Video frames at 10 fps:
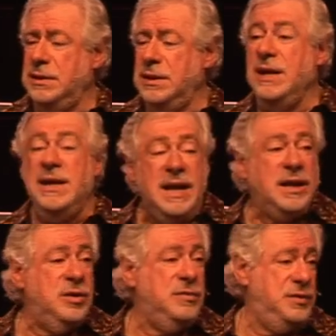in
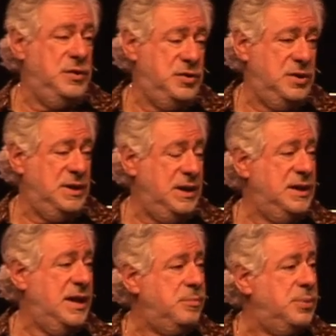that confusion,
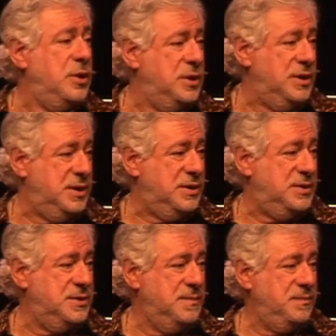in that
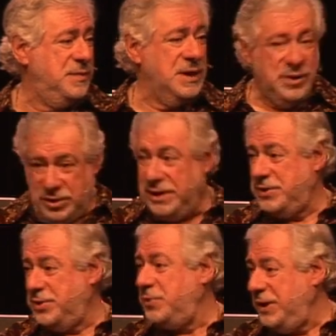brokenness,
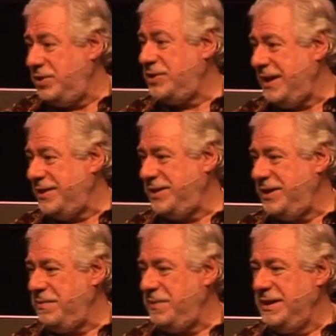Jesus reaches out to
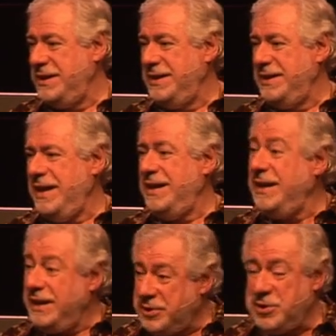him and
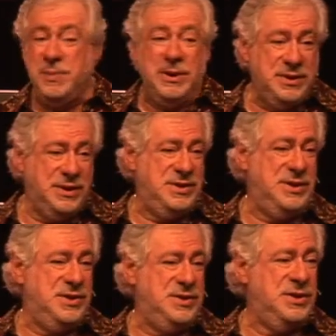he
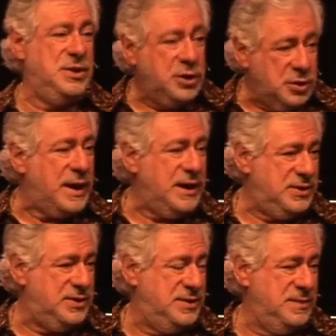experiences the
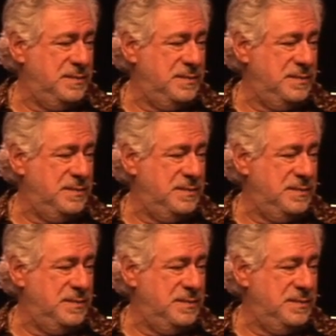grace,